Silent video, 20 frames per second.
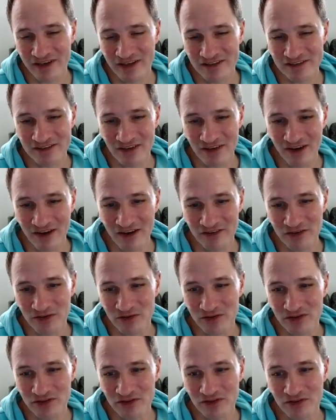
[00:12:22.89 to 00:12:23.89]
I saw
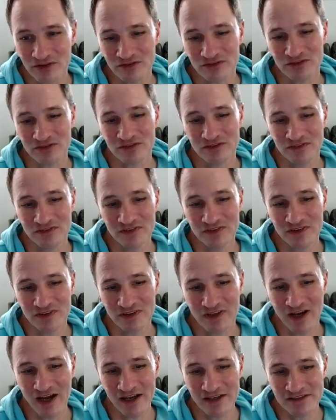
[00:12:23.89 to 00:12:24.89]
the
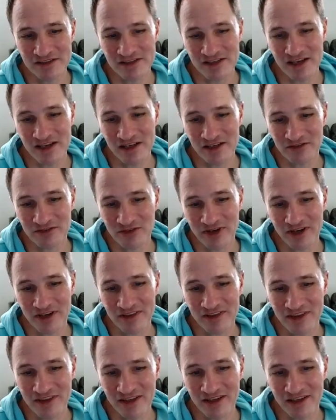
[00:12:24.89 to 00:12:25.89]
ice skating rink
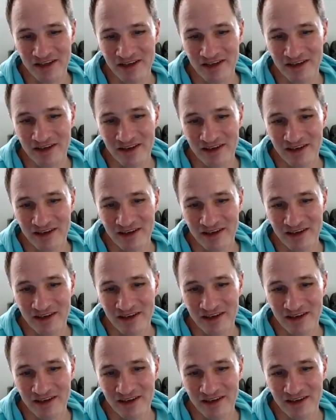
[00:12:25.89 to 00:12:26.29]
thing,